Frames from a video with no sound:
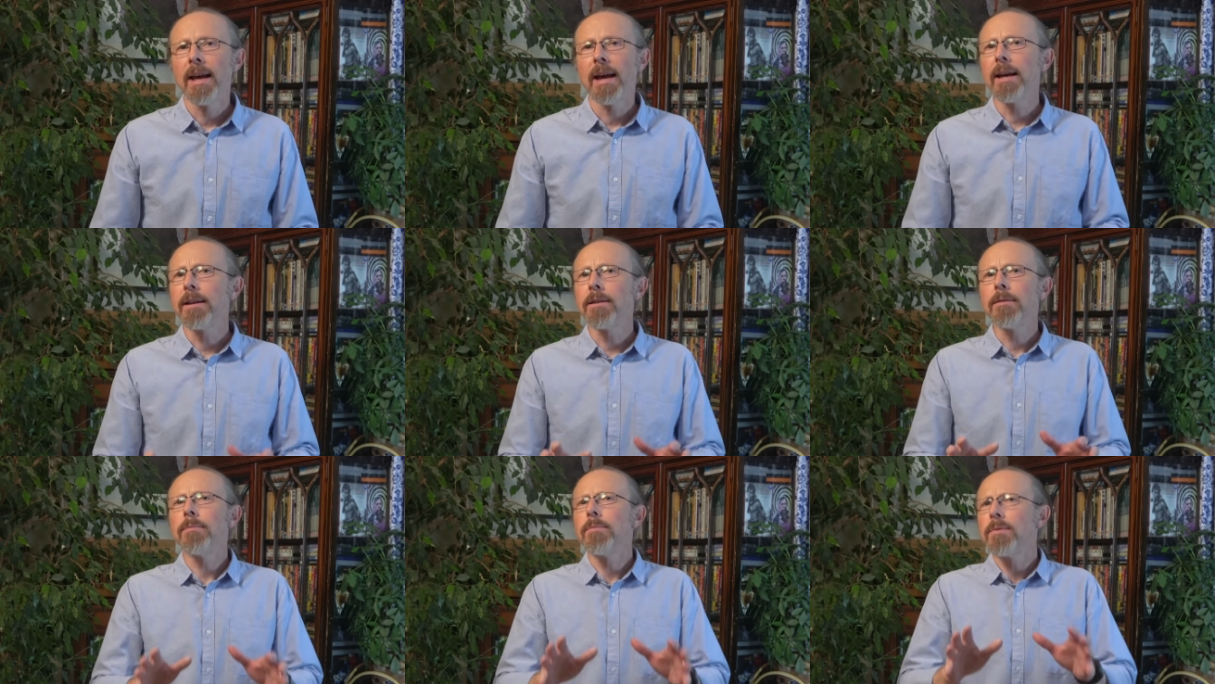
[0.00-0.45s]

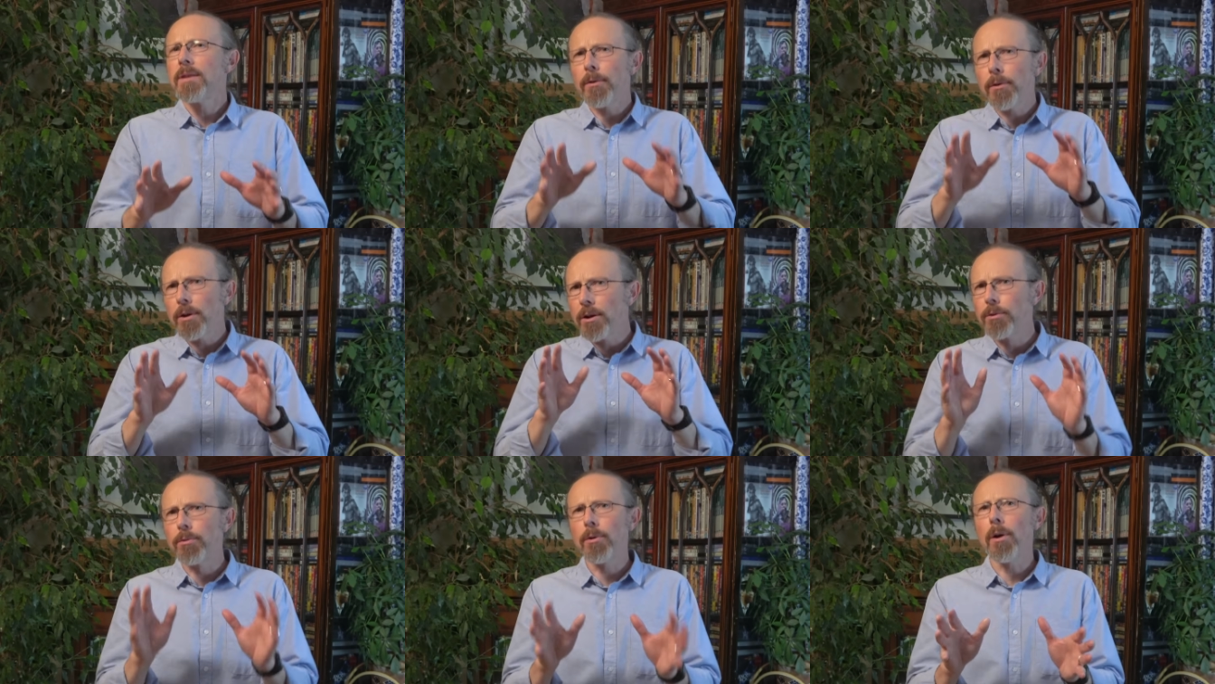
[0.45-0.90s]
And there
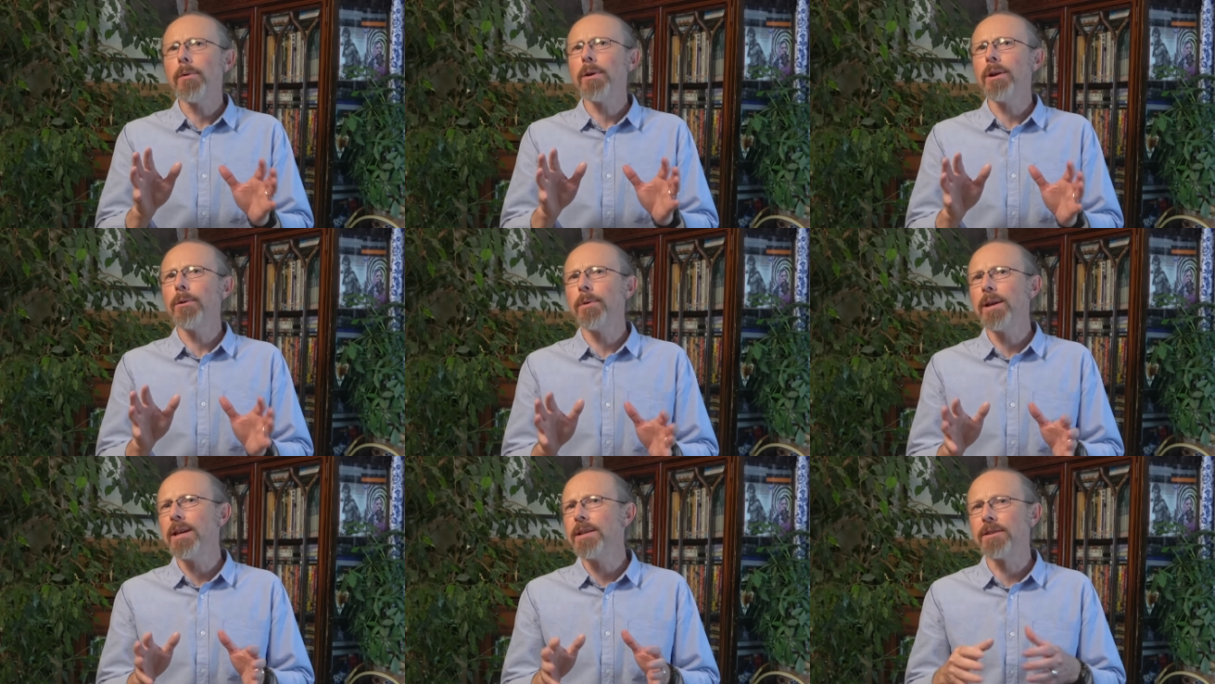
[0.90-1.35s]
are
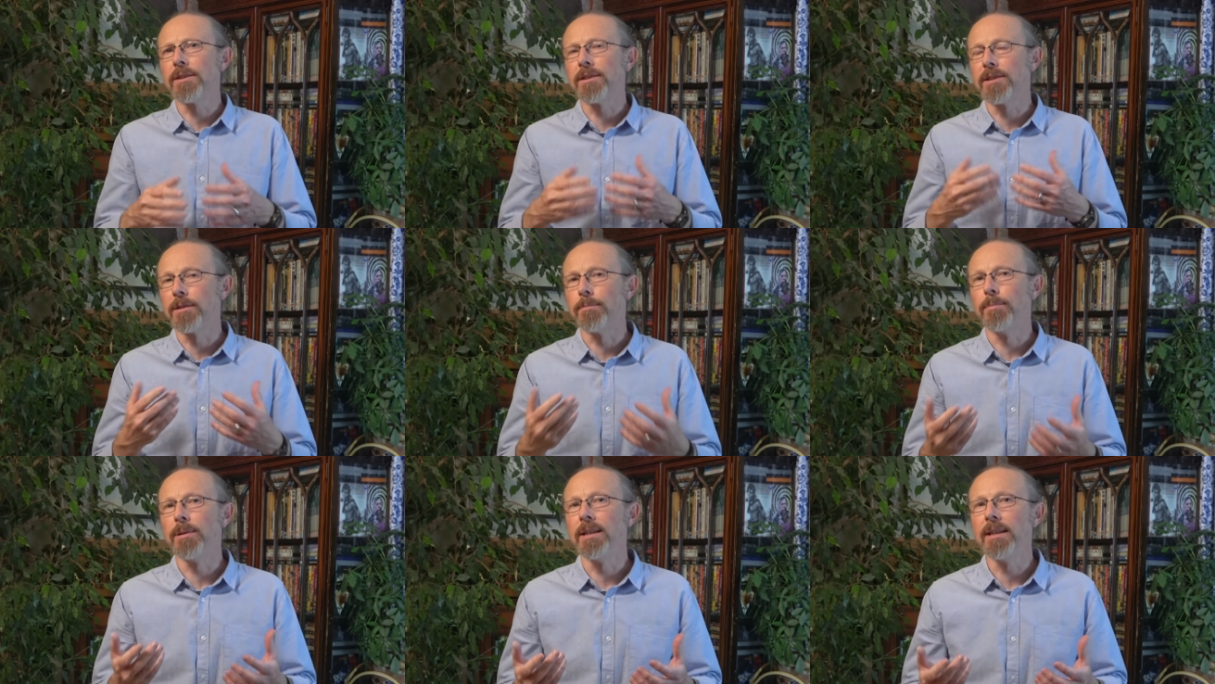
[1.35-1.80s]
growing
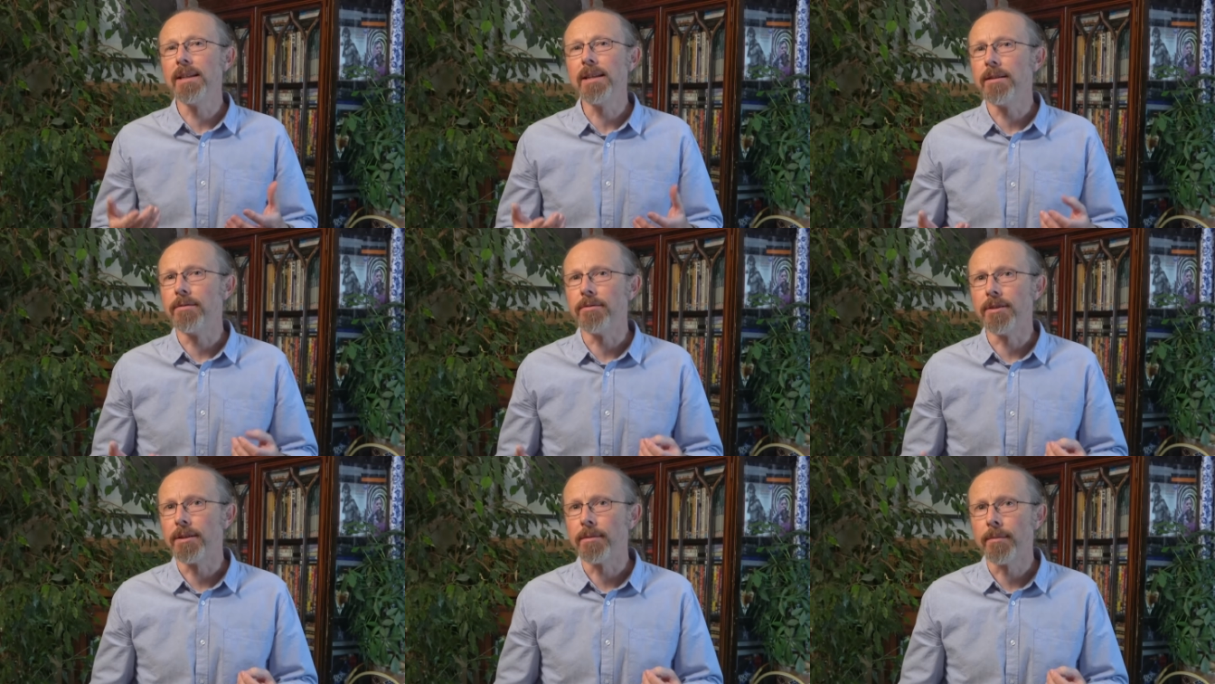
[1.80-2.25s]
reasons to
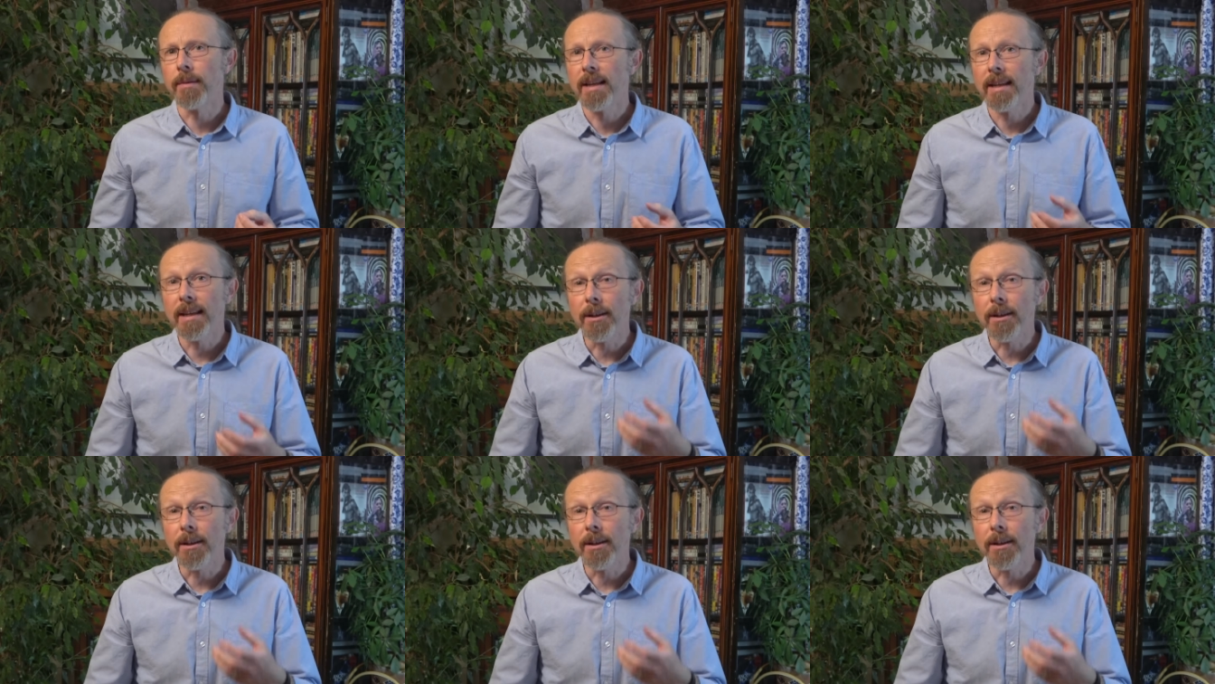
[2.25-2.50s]
believe that